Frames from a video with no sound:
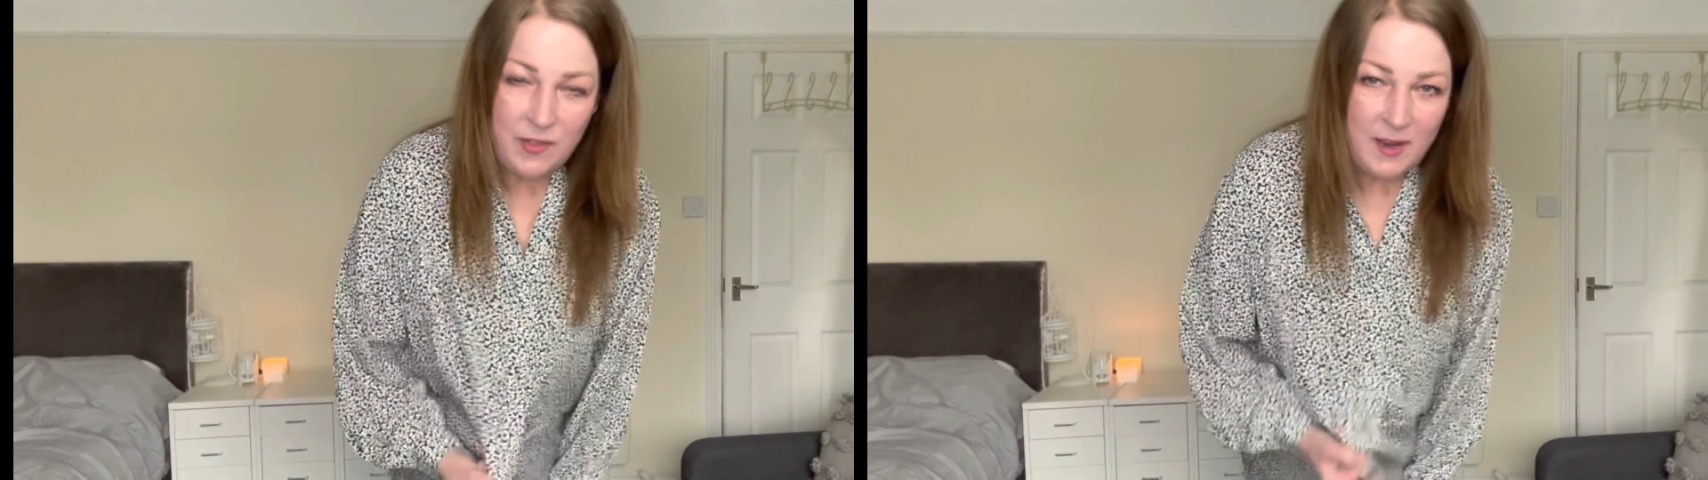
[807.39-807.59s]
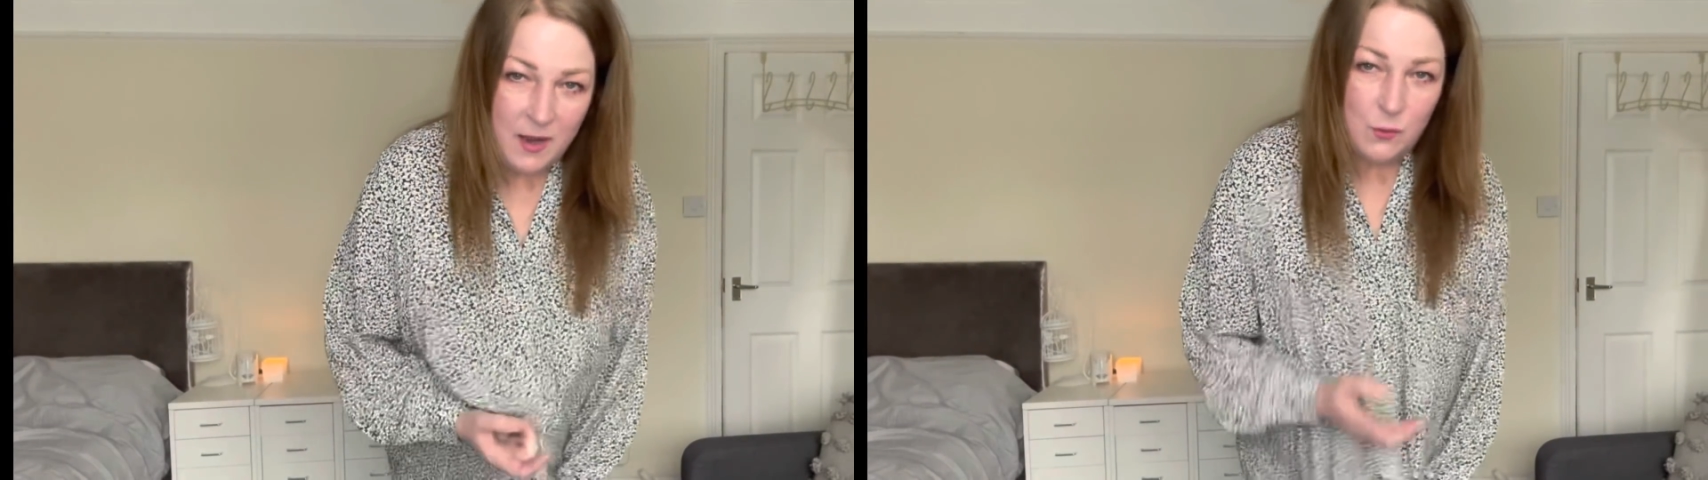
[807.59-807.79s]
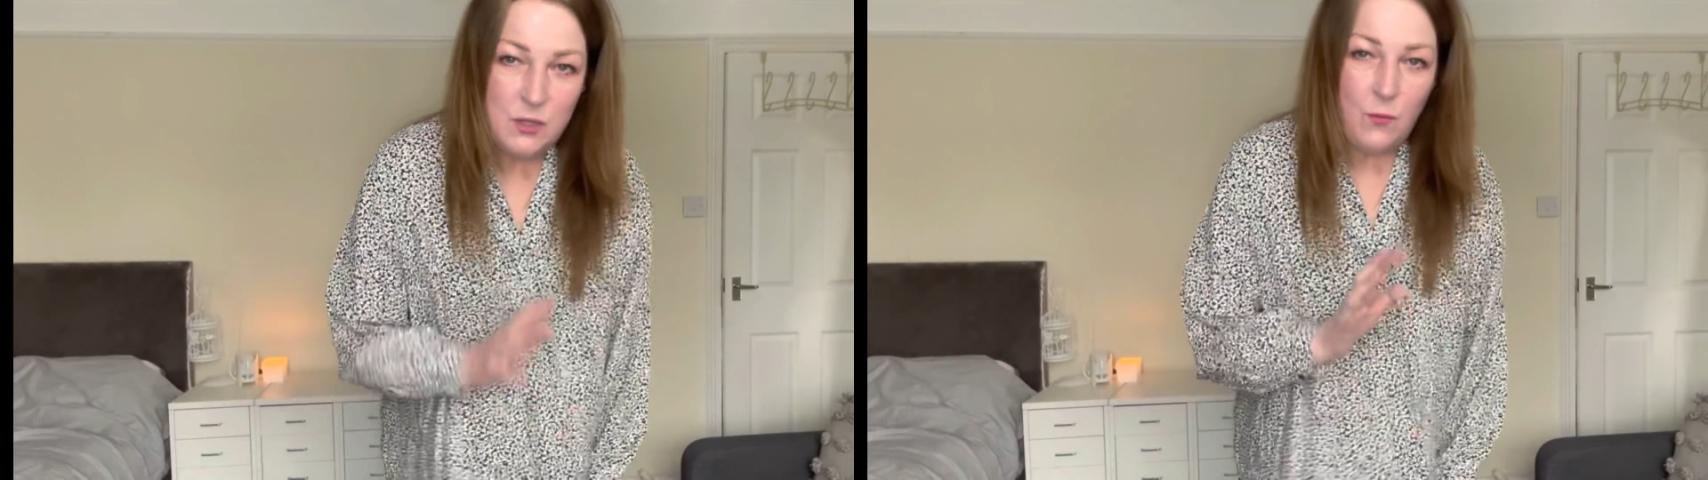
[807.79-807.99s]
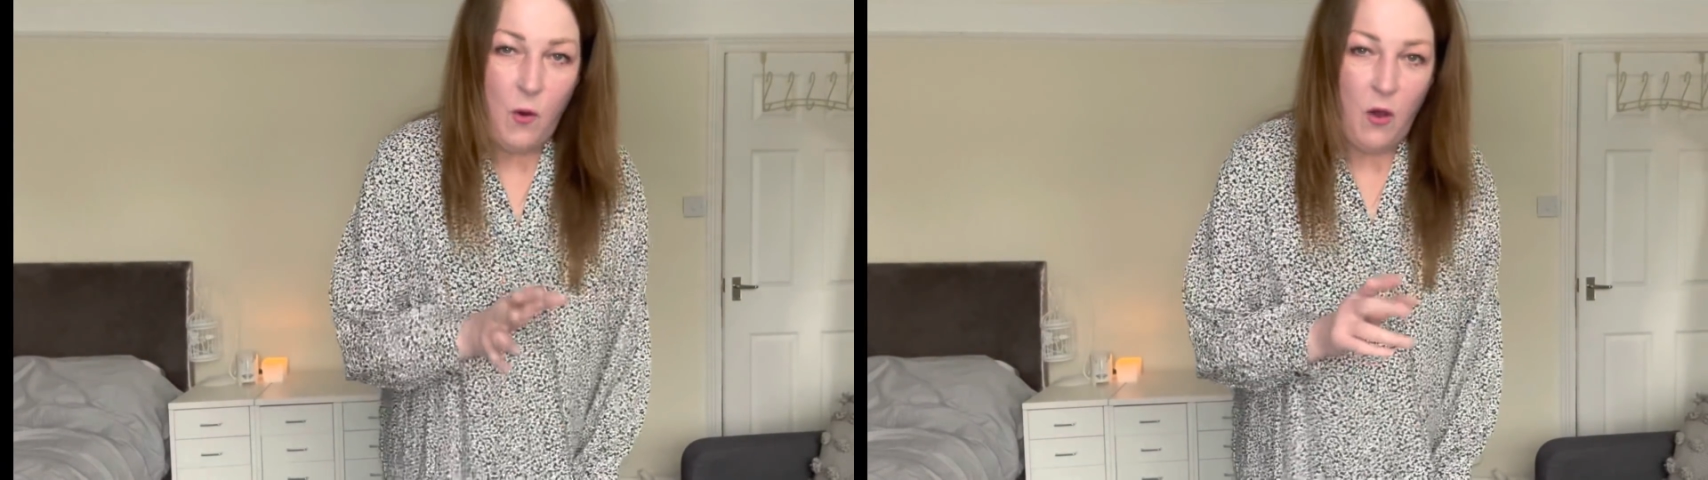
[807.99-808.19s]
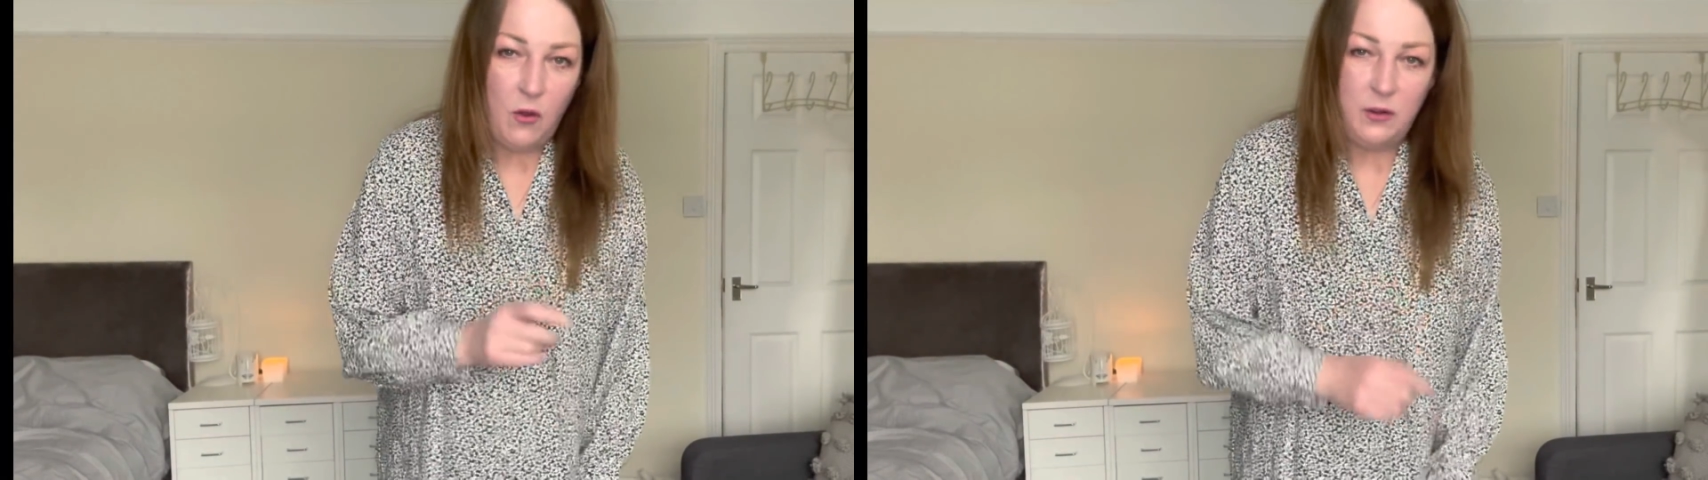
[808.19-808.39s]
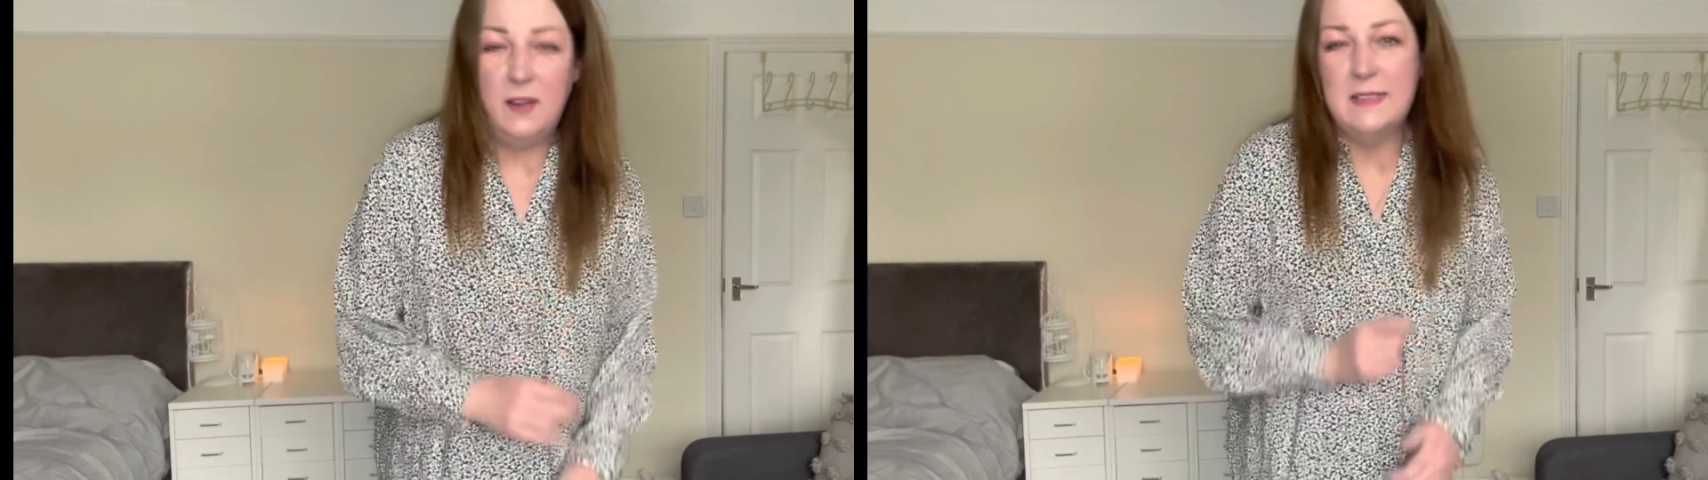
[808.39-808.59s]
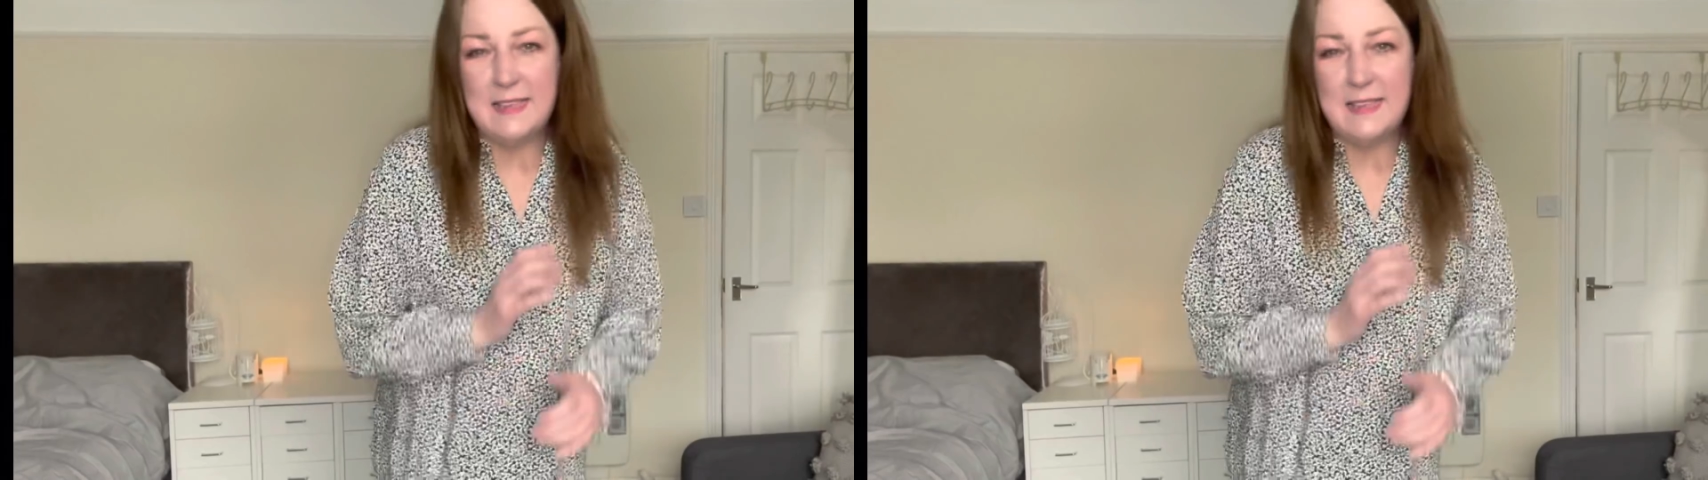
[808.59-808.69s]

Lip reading: thing I would have worn